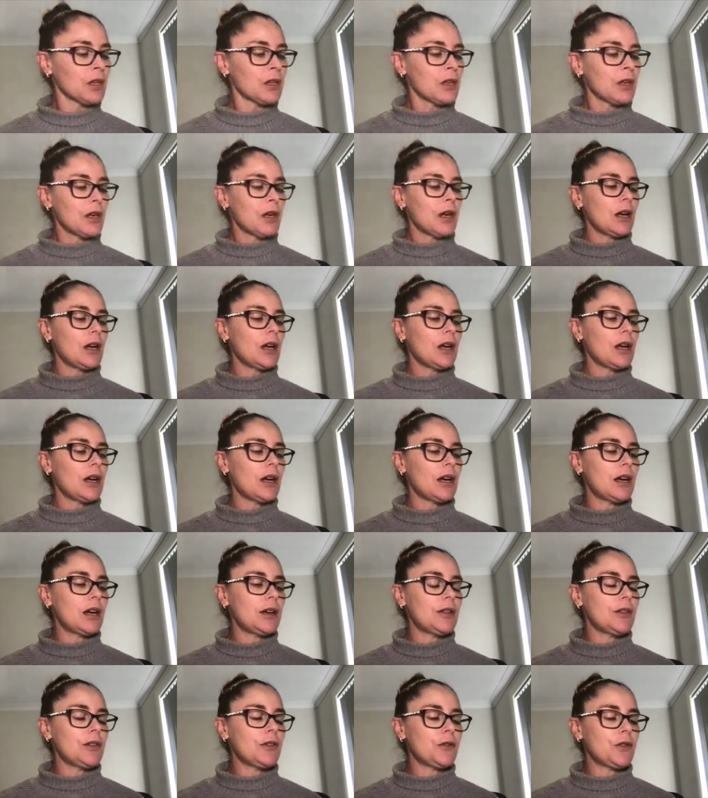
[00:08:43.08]

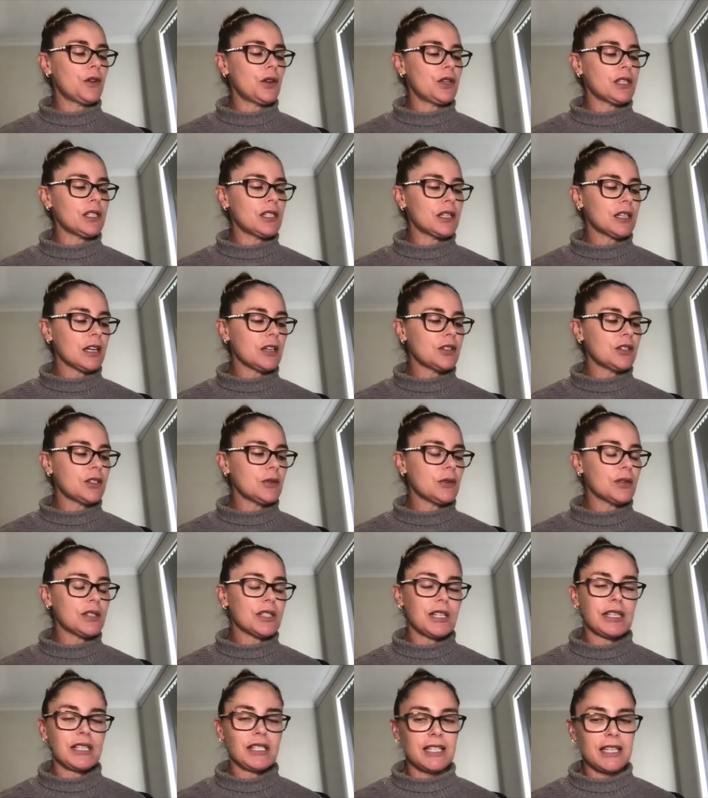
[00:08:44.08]
the first thing I do is
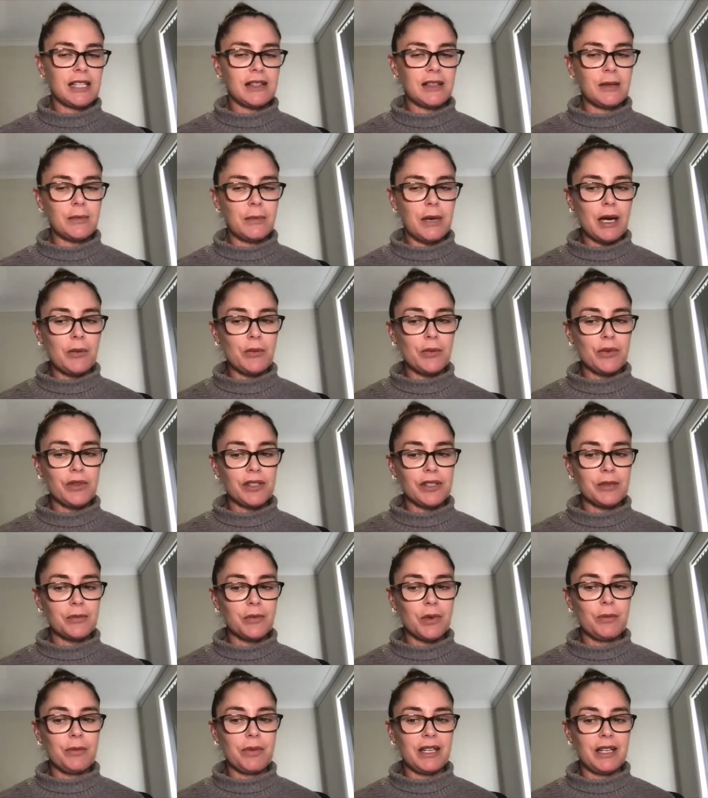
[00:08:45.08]
I set them up with some
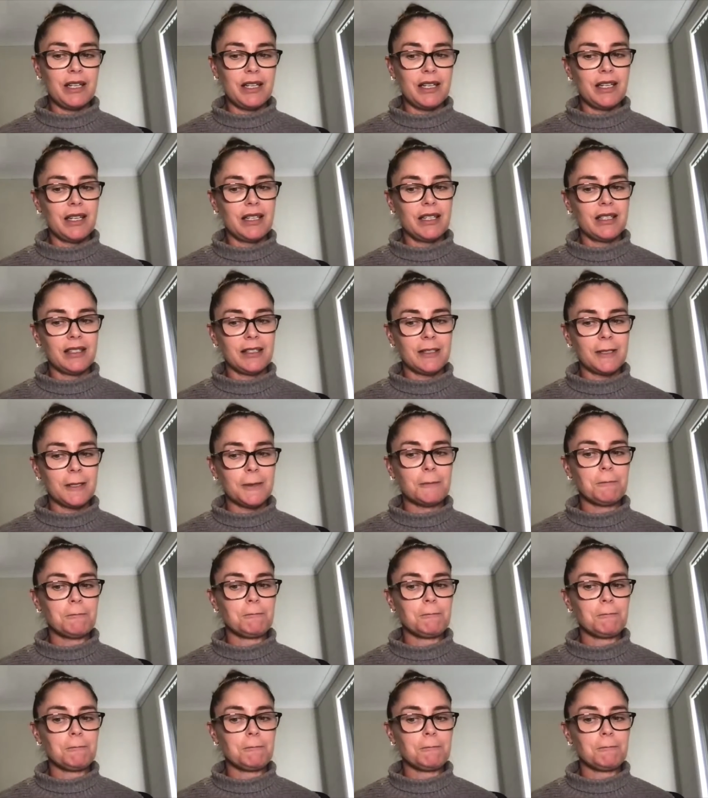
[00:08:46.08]
obedience.